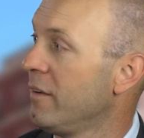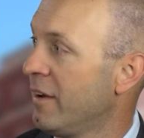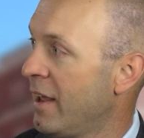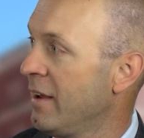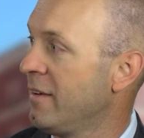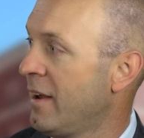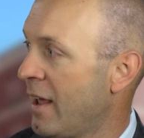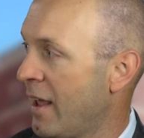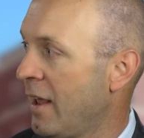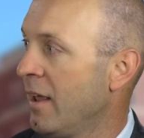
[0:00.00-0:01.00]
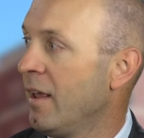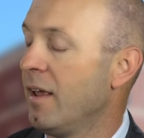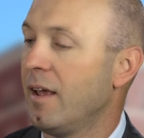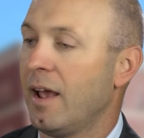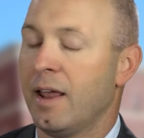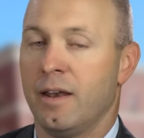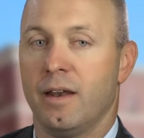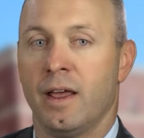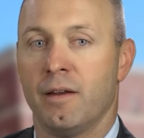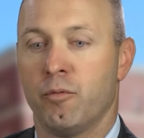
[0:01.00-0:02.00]
today.
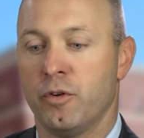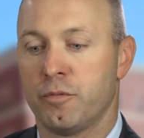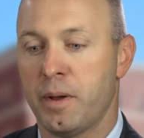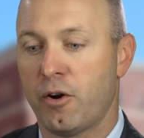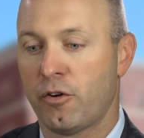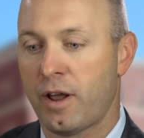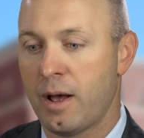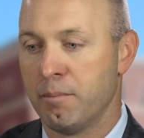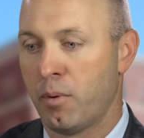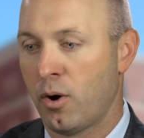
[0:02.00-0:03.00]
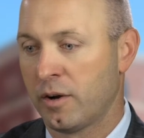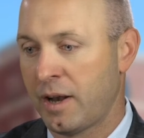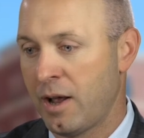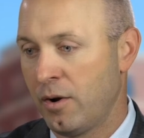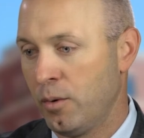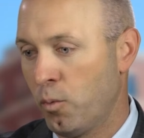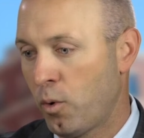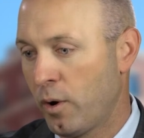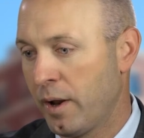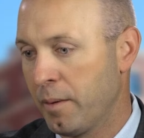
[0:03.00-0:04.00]
And if we spend our time bogged down in
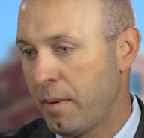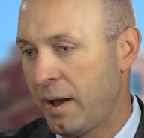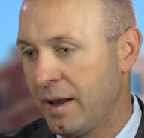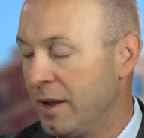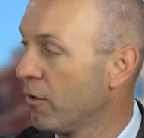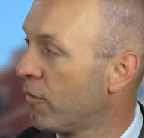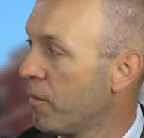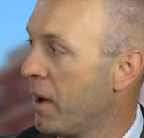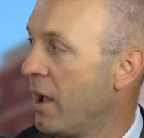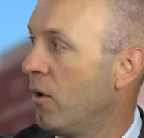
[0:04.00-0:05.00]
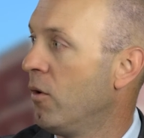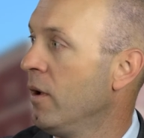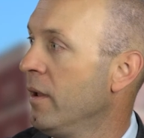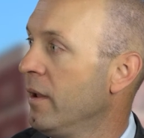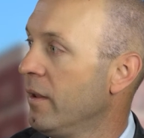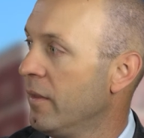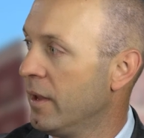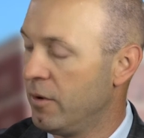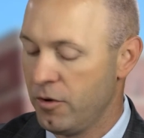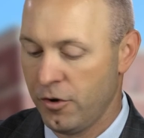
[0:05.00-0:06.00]
worrying about a year from now,
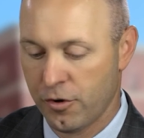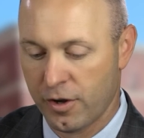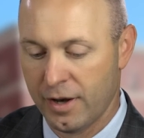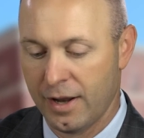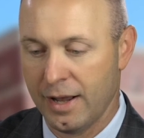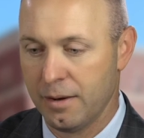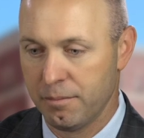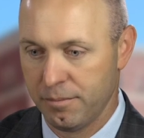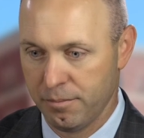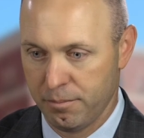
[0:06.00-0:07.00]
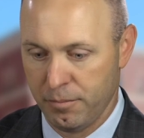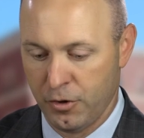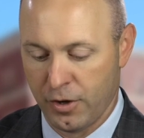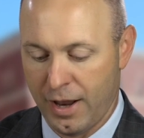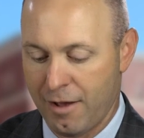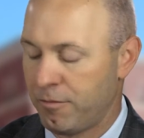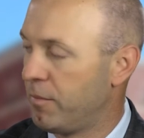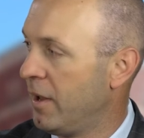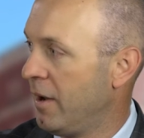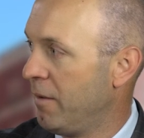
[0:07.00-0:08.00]
then you're going to have
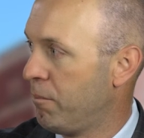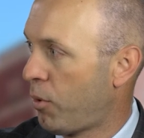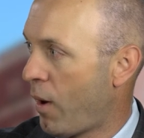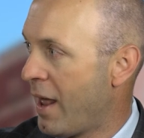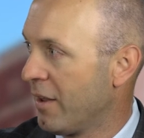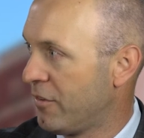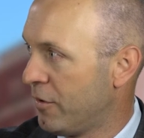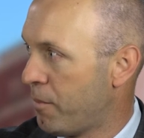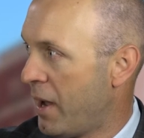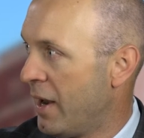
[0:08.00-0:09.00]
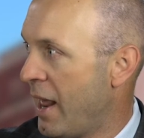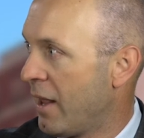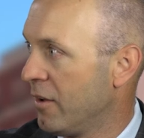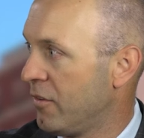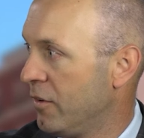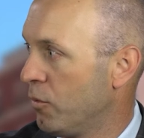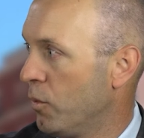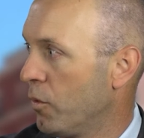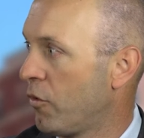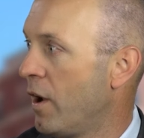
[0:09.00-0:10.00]
a paralysis by analysis
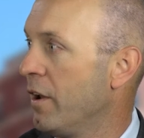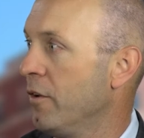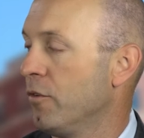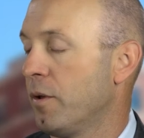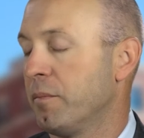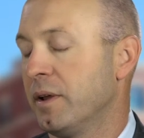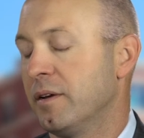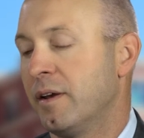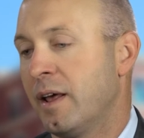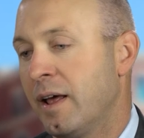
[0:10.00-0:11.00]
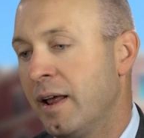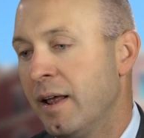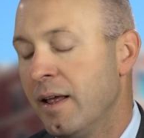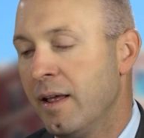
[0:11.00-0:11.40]
when we're trying to do something today.